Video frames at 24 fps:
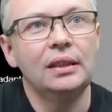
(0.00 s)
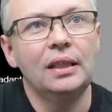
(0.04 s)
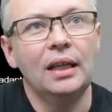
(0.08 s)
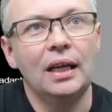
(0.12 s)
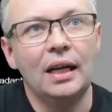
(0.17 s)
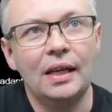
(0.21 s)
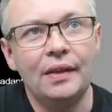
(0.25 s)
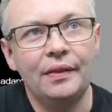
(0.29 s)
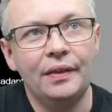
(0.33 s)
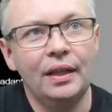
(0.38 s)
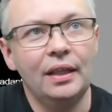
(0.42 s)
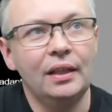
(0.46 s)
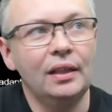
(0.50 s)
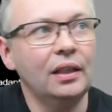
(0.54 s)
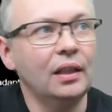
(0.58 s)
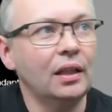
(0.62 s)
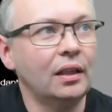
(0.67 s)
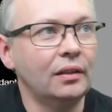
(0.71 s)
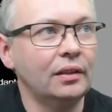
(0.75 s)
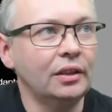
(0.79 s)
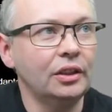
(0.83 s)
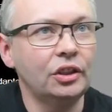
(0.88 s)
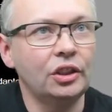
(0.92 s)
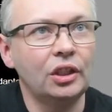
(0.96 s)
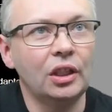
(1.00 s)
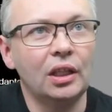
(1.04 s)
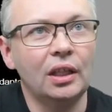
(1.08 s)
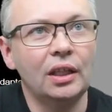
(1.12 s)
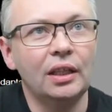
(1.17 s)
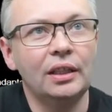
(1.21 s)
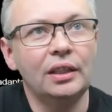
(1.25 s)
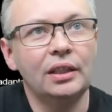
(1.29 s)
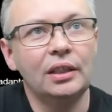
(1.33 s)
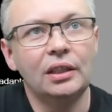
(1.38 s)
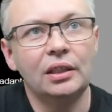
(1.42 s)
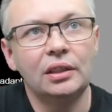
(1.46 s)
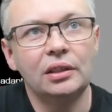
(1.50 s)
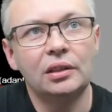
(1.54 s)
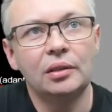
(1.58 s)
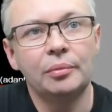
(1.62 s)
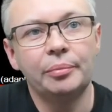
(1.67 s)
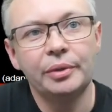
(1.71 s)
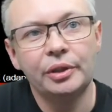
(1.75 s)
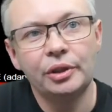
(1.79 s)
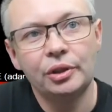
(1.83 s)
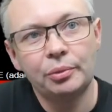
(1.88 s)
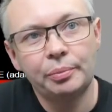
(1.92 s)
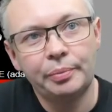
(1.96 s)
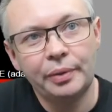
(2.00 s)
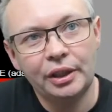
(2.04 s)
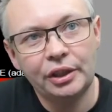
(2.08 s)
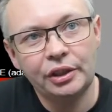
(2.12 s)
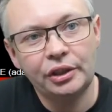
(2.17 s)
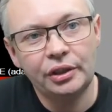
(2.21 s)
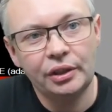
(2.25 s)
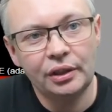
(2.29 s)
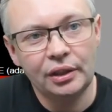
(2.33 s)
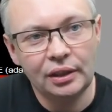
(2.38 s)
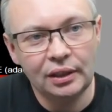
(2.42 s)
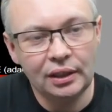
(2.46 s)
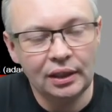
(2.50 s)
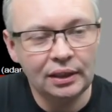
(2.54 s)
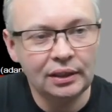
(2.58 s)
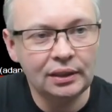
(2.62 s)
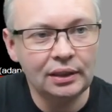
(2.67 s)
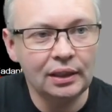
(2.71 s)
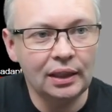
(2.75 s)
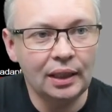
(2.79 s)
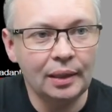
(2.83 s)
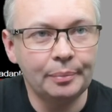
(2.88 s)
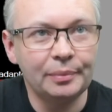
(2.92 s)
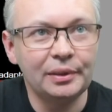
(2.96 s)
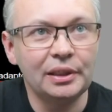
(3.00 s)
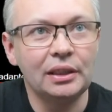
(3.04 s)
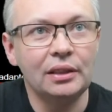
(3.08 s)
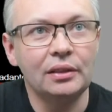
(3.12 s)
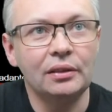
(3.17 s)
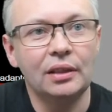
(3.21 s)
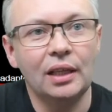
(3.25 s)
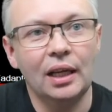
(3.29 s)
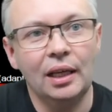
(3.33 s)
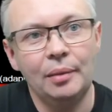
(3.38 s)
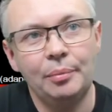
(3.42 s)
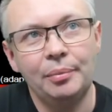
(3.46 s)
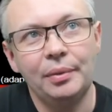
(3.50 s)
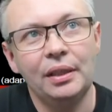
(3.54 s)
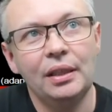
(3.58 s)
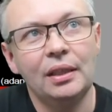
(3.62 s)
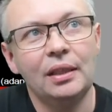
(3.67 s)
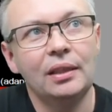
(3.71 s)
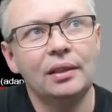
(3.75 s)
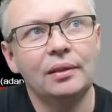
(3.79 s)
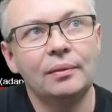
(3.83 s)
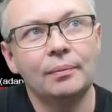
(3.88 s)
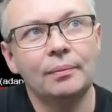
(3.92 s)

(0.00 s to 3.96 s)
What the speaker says: And then the orange line is the boost pressure, and that's in absolute kPa.